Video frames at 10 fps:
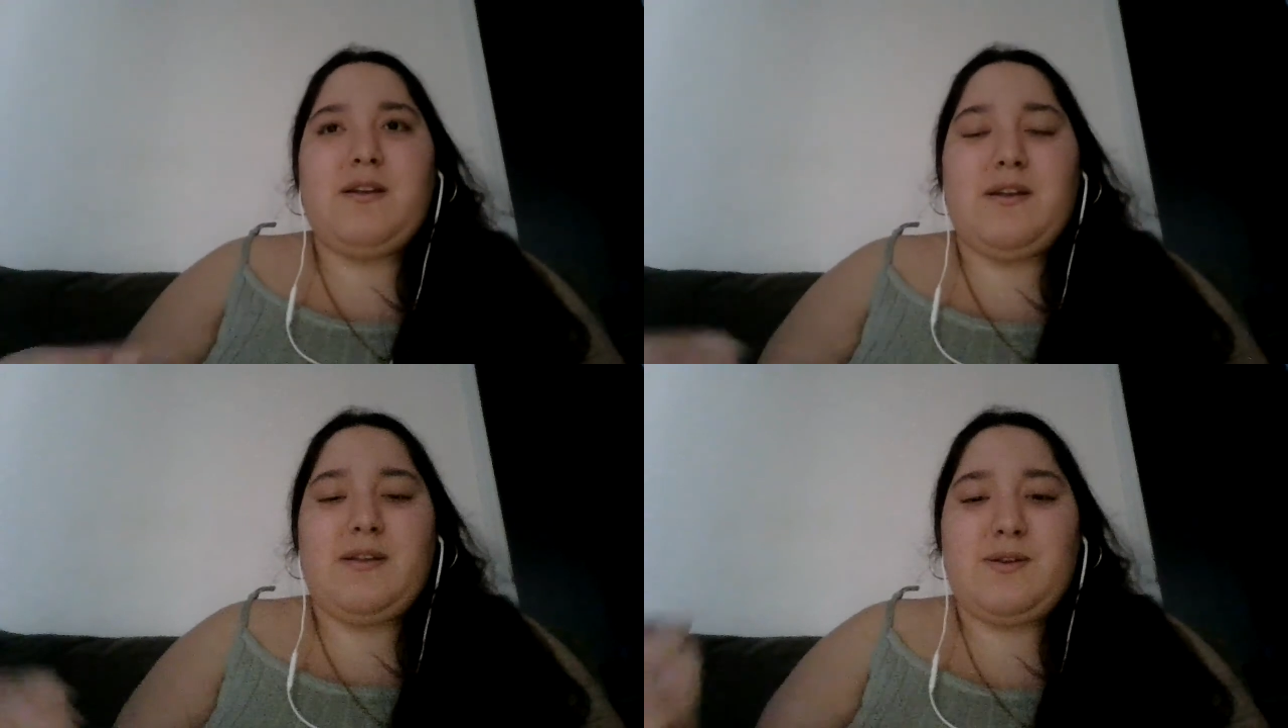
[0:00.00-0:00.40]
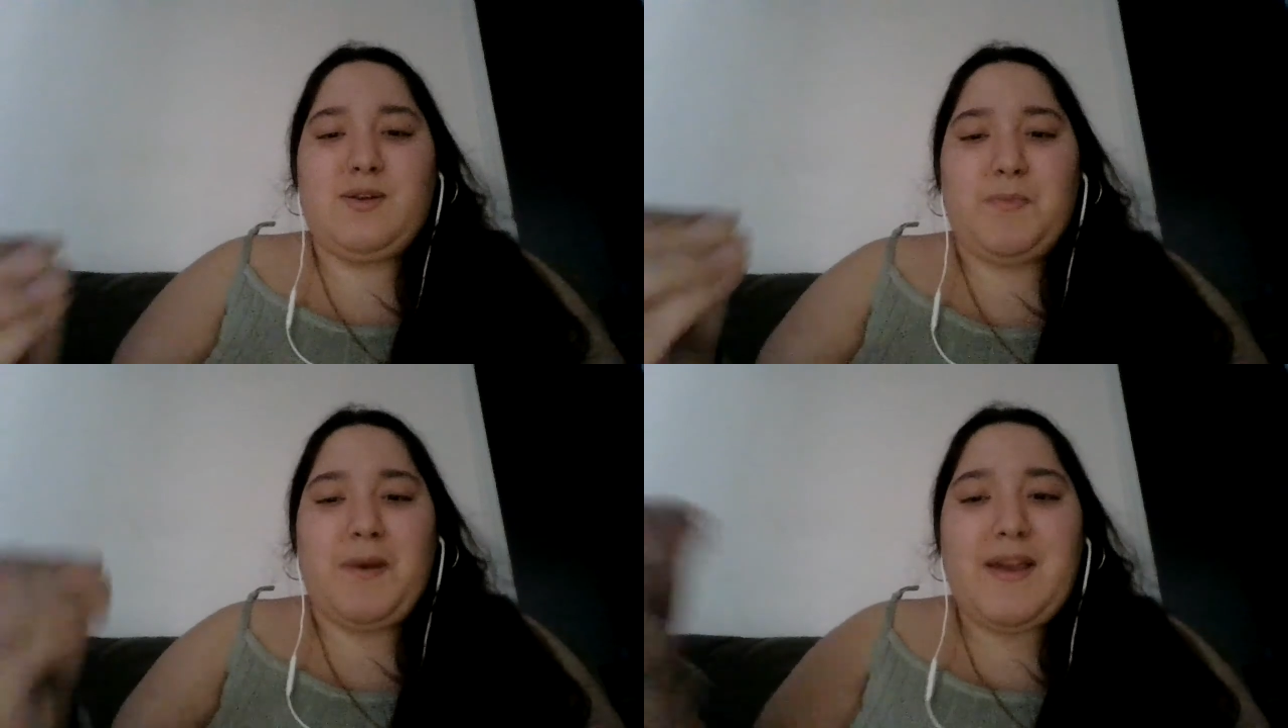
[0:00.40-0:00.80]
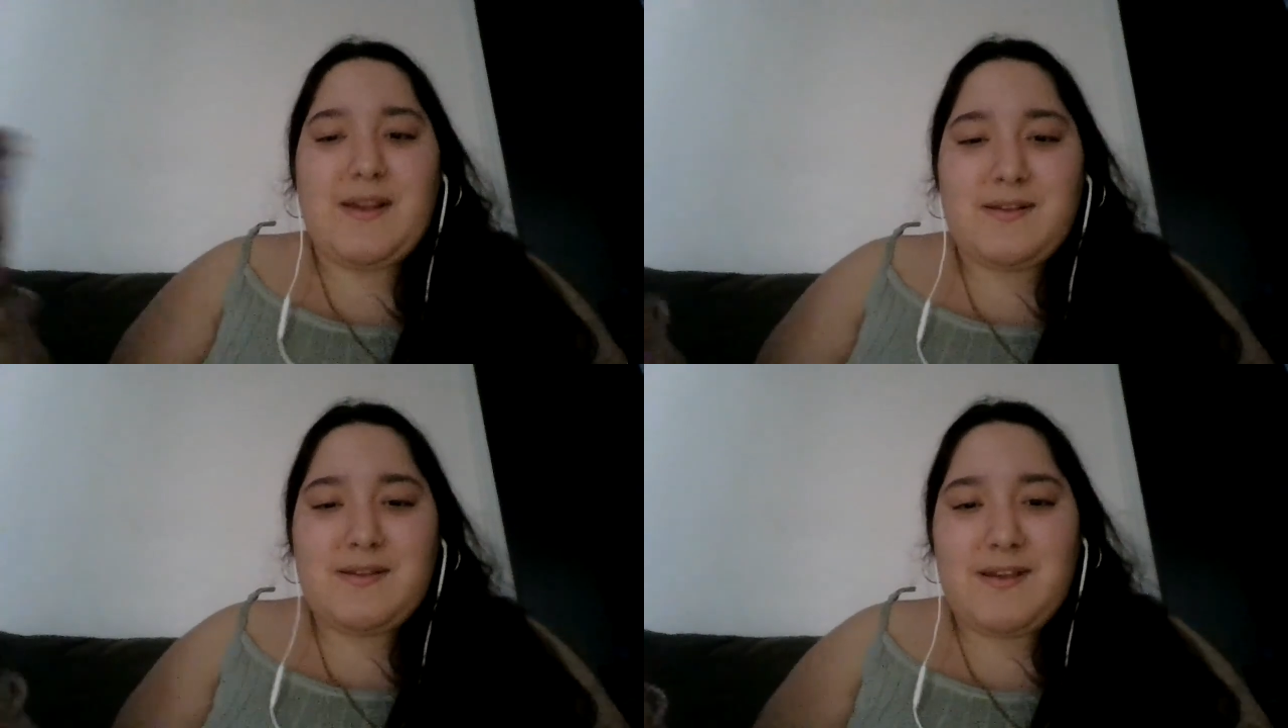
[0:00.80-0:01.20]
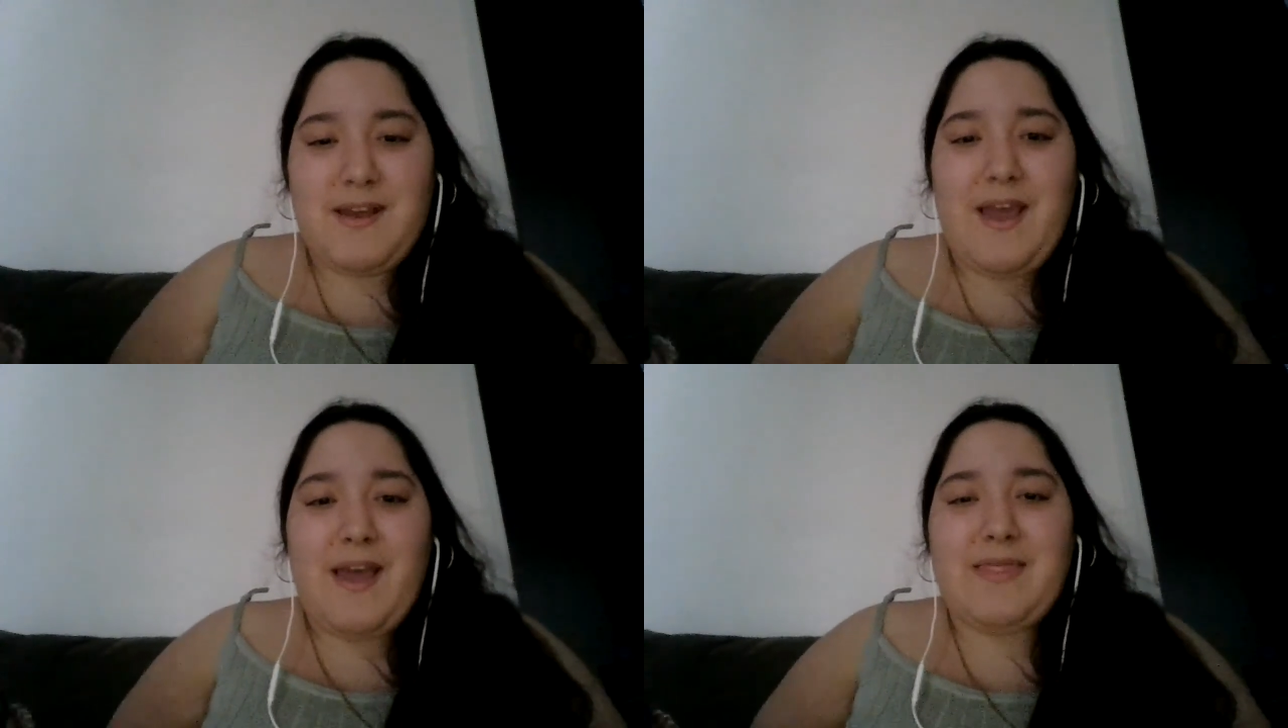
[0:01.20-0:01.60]
into place,
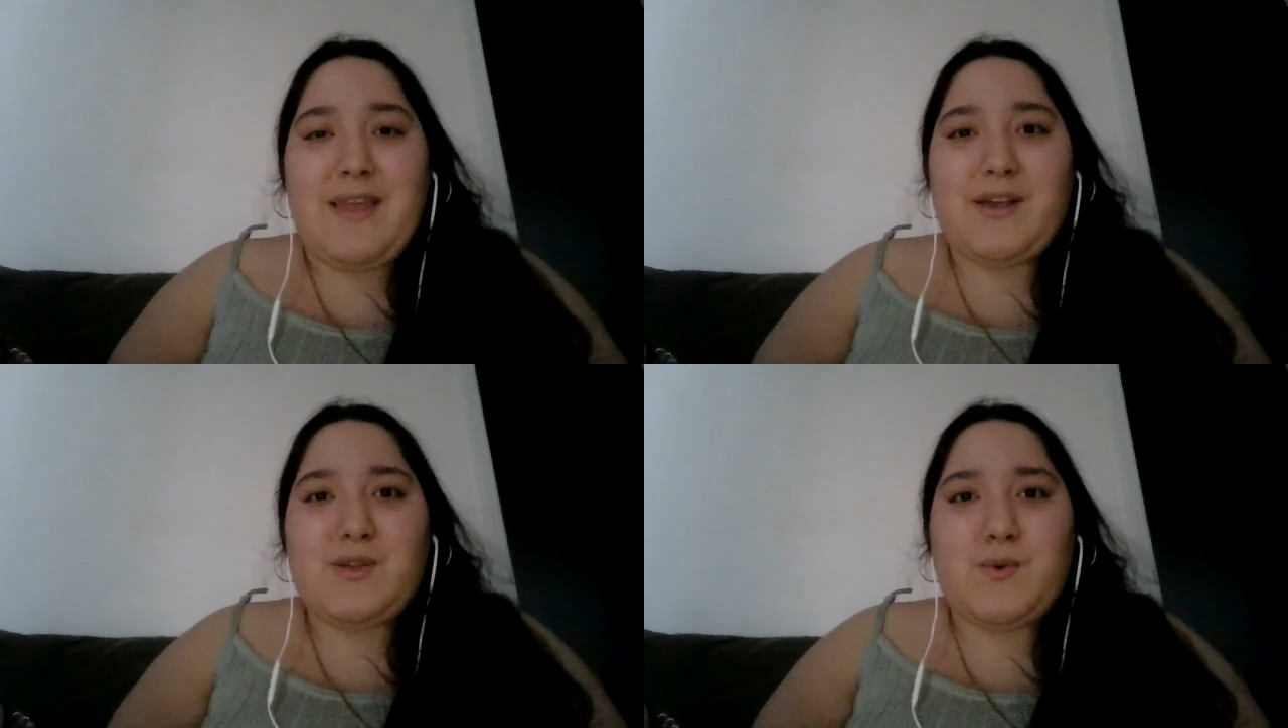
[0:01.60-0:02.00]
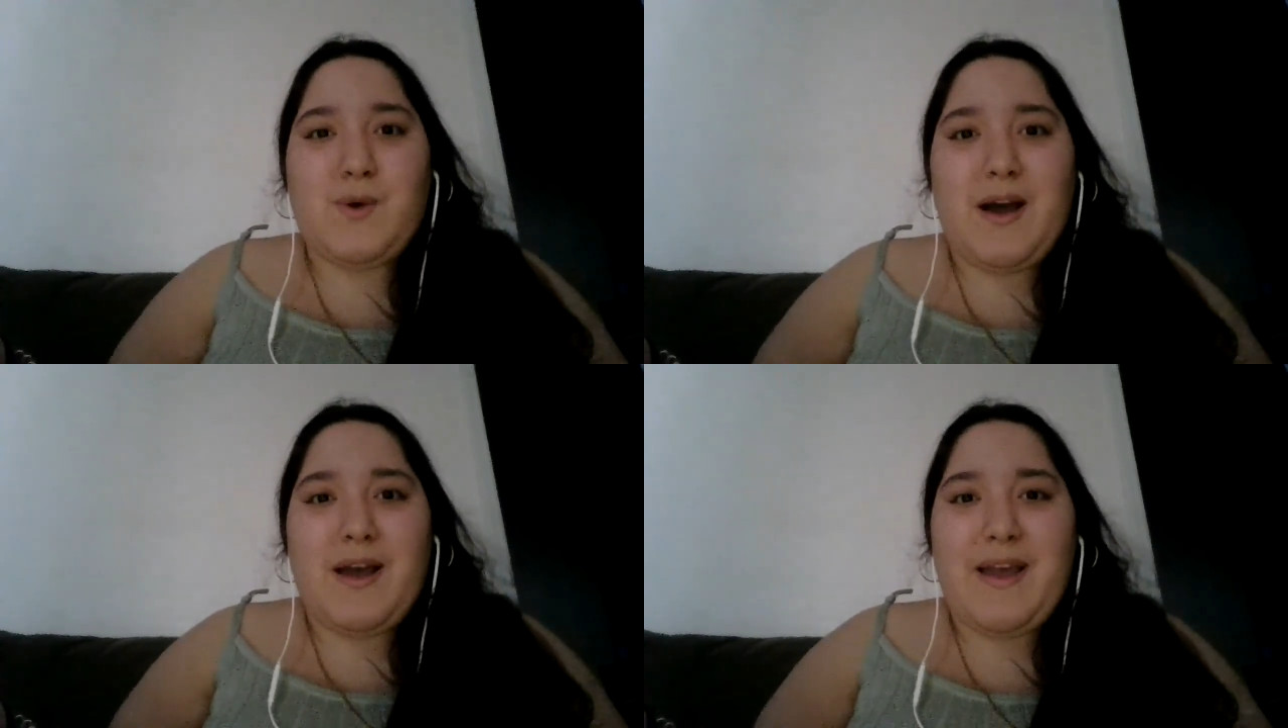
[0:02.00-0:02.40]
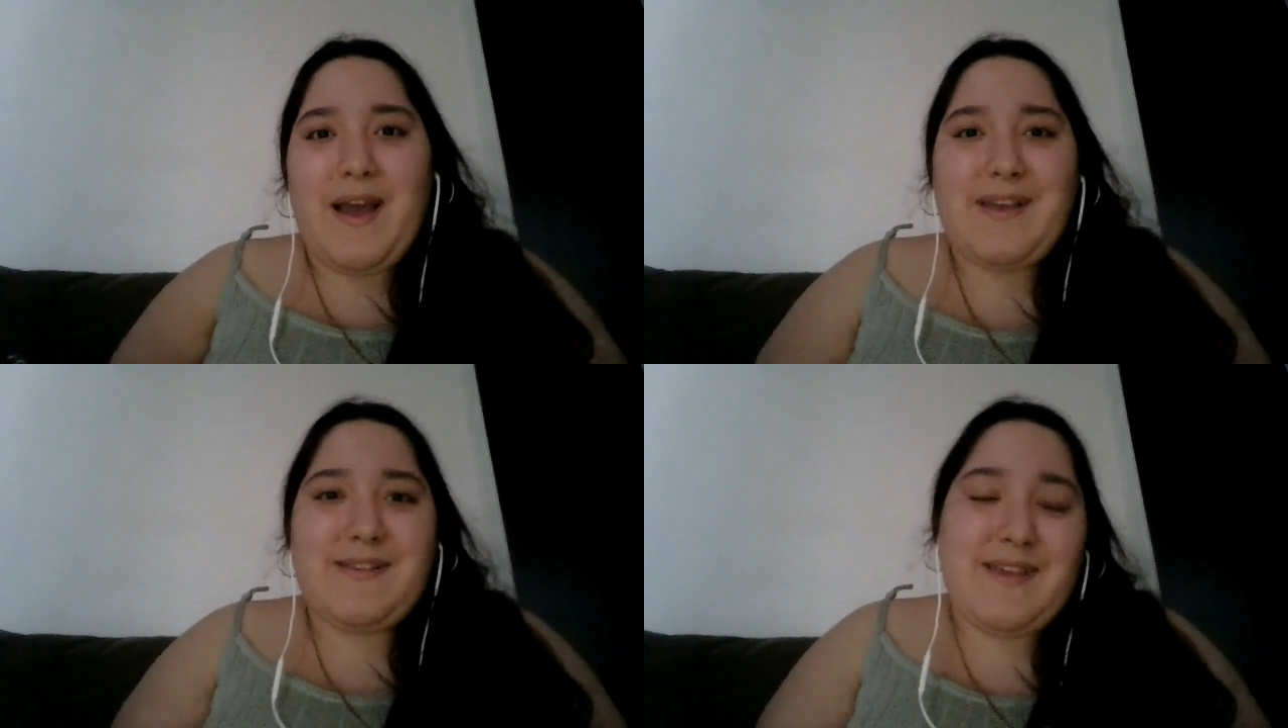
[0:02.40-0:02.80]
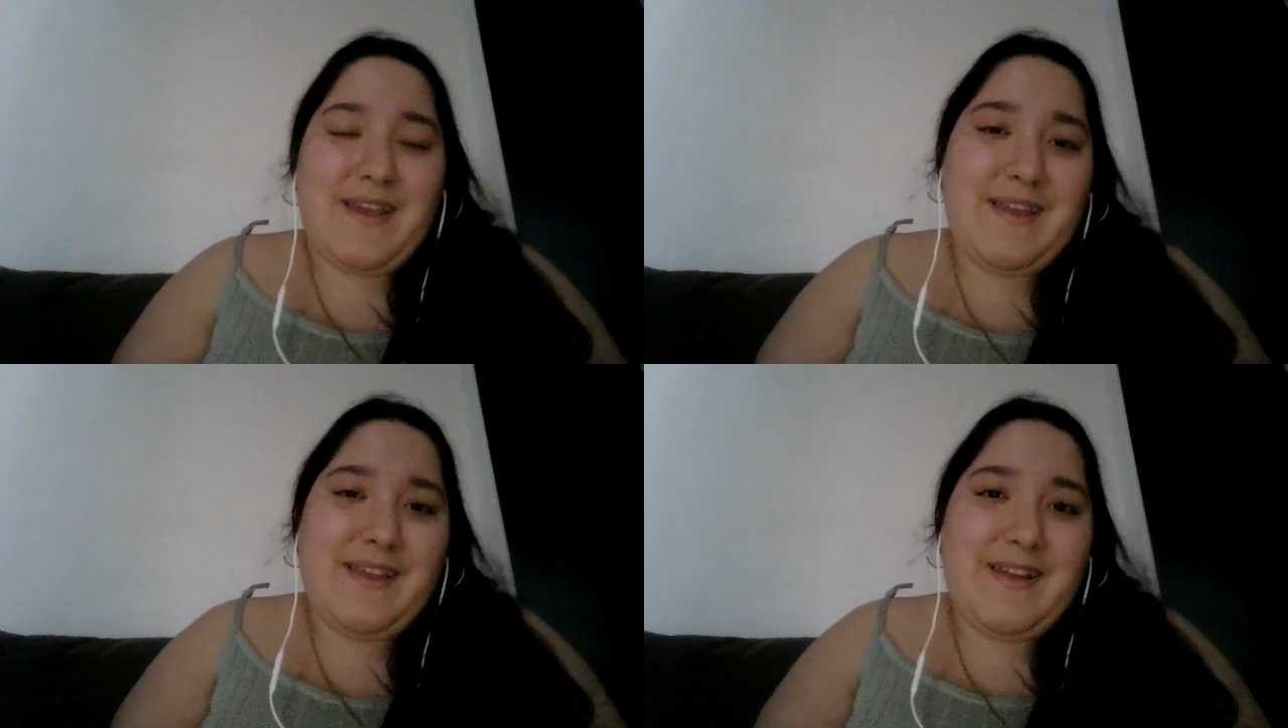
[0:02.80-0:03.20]
and that's why I
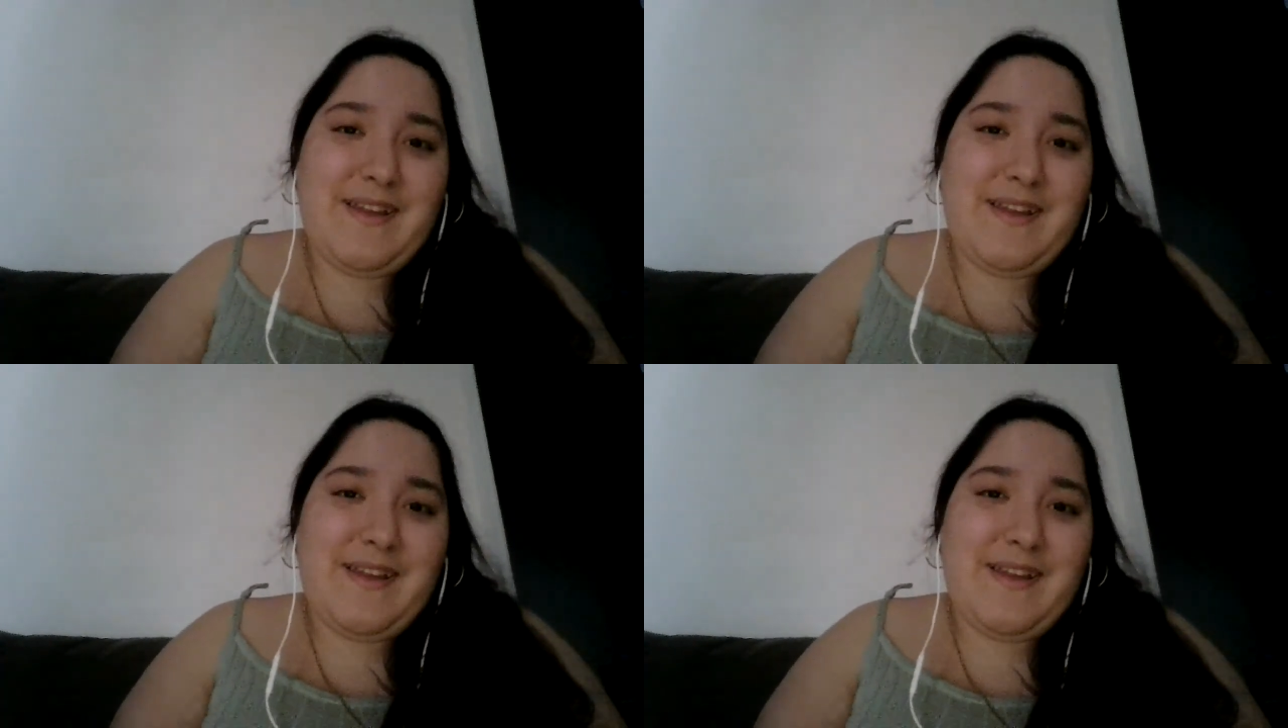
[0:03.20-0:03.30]
say